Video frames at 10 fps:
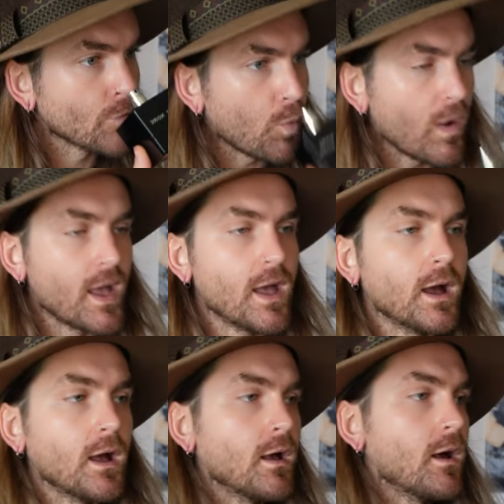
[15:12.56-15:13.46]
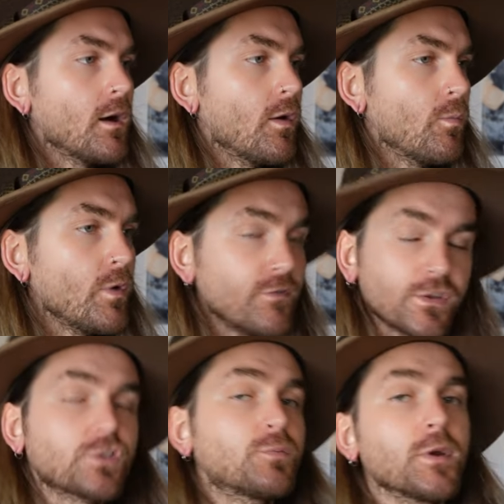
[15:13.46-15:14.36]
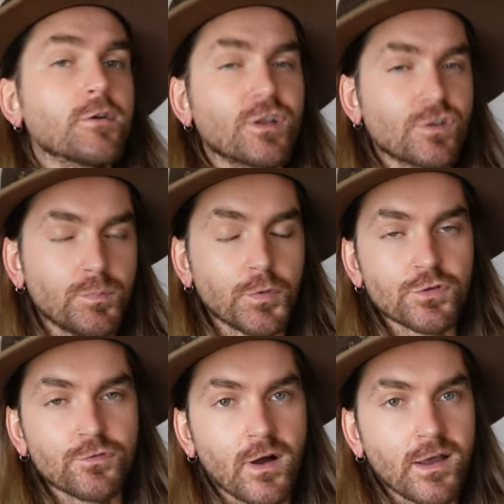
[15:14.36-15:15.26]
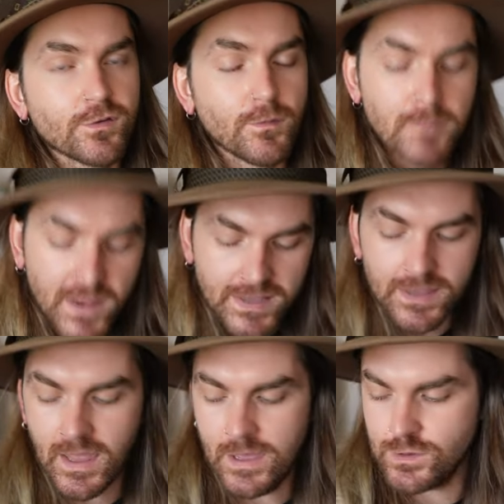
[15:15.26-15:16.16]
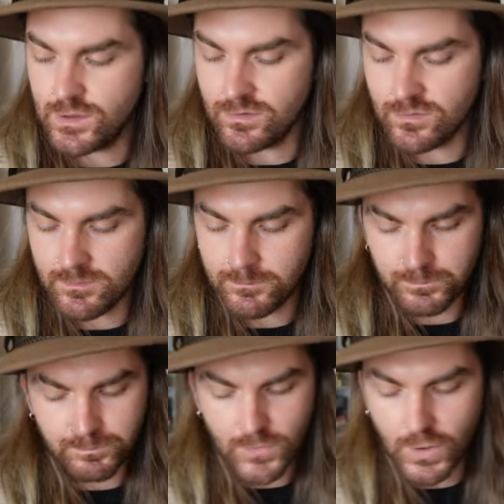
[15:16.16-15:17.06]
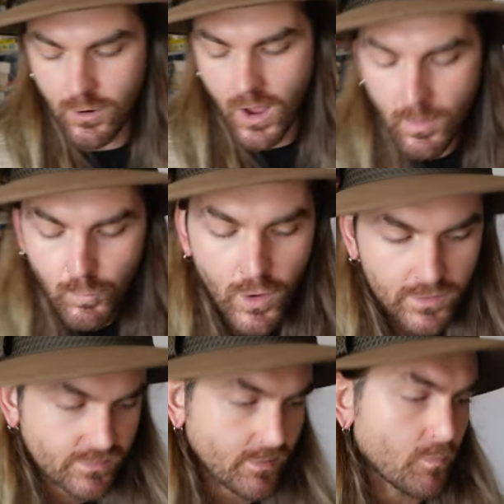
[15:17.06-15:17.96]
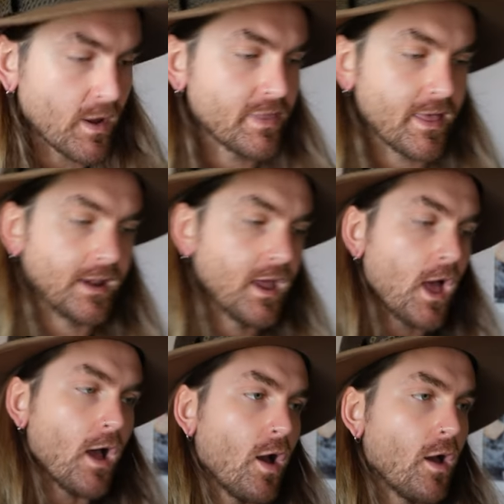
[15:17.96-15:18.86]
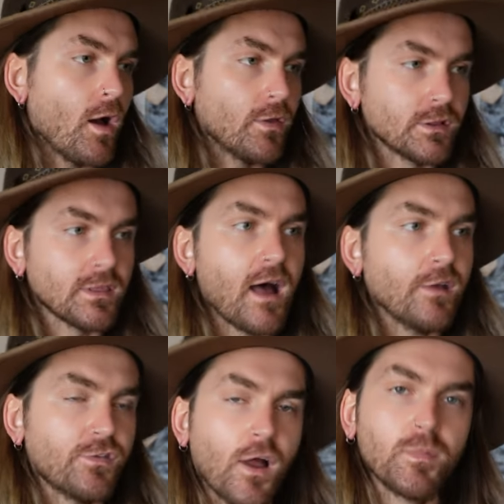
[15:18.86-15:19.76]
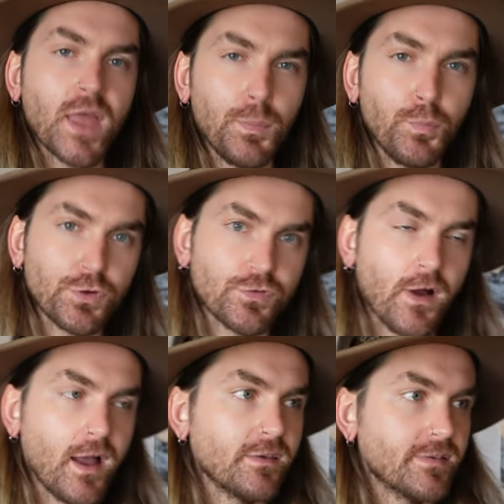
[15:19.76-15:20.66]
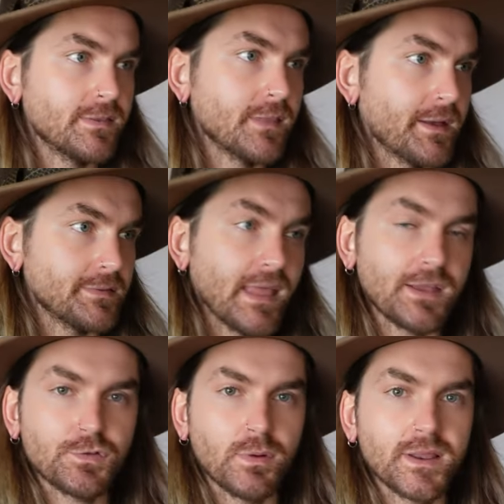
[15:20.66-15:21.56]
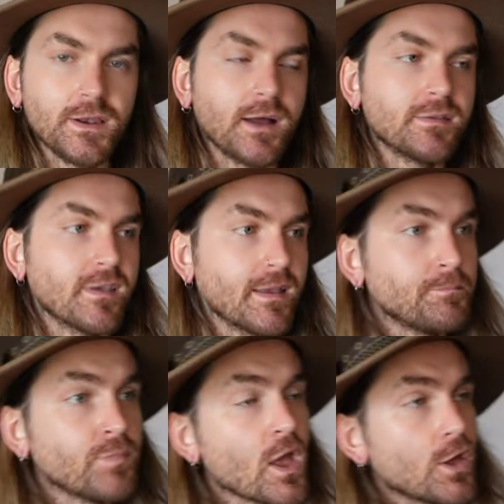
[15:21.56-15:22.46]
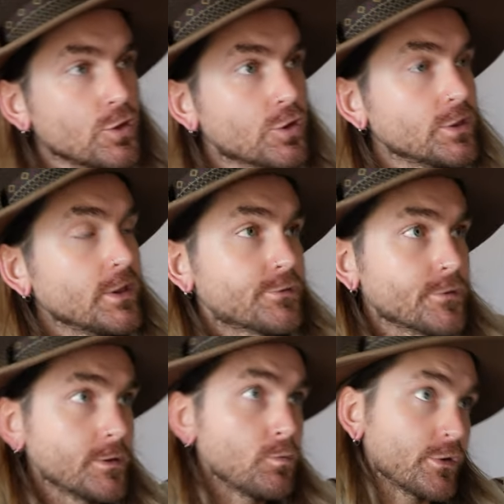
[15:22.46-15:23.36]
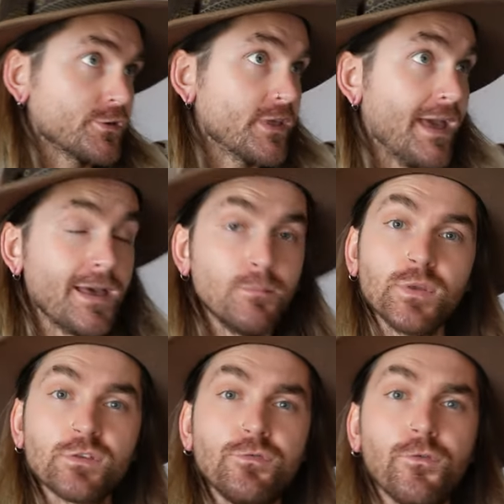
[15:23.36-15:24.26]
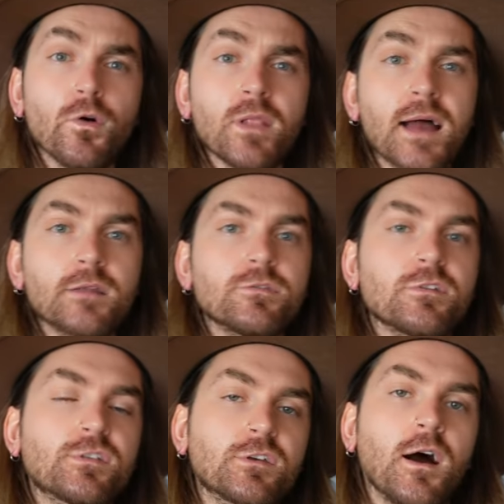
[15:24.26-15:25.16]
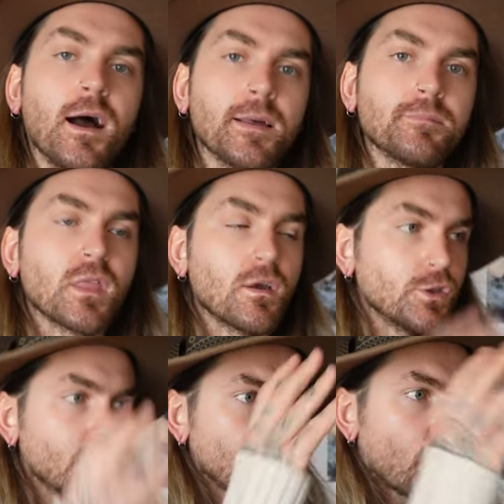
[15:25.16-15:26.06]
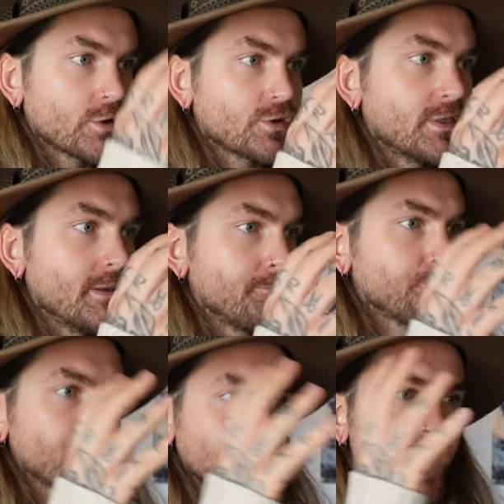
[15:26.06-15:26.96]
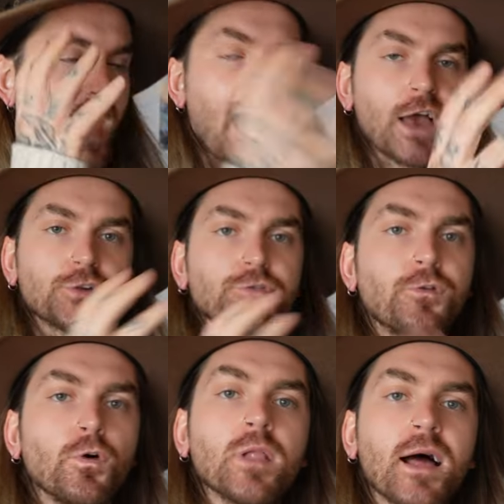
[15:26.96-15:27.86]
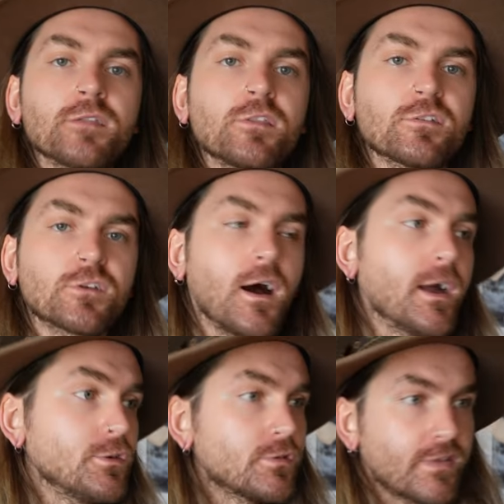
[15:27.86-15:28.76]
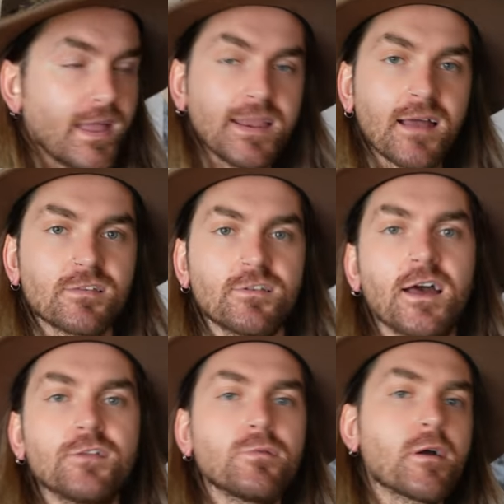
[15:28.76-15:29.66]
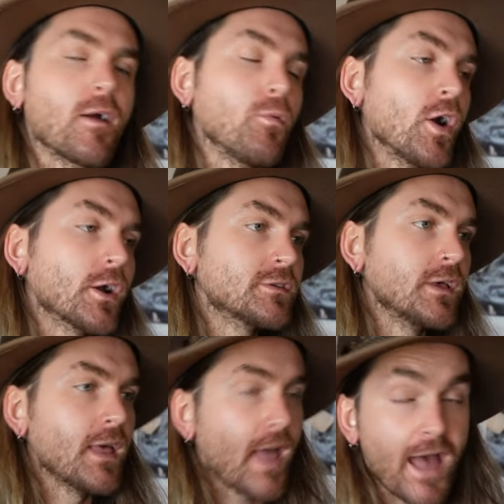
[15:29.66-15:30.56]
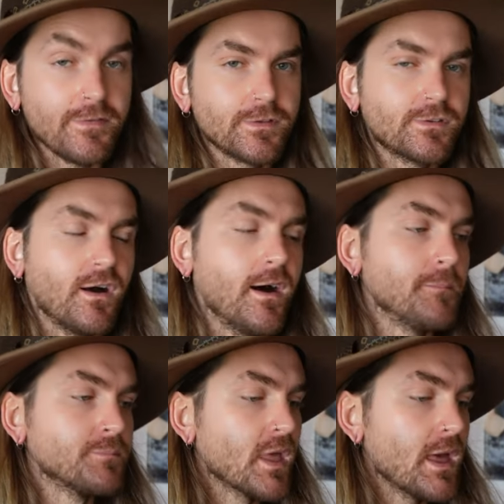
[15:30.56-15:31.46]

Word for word: where we've experienced bushfires on many occasions. You know, I worked somewhere that the last time we had bushfires in like late 2019, you could literally watch the embers fall out of the sky. You could watch the, the ash fall out of the sky. You stand outside of where I worked at the time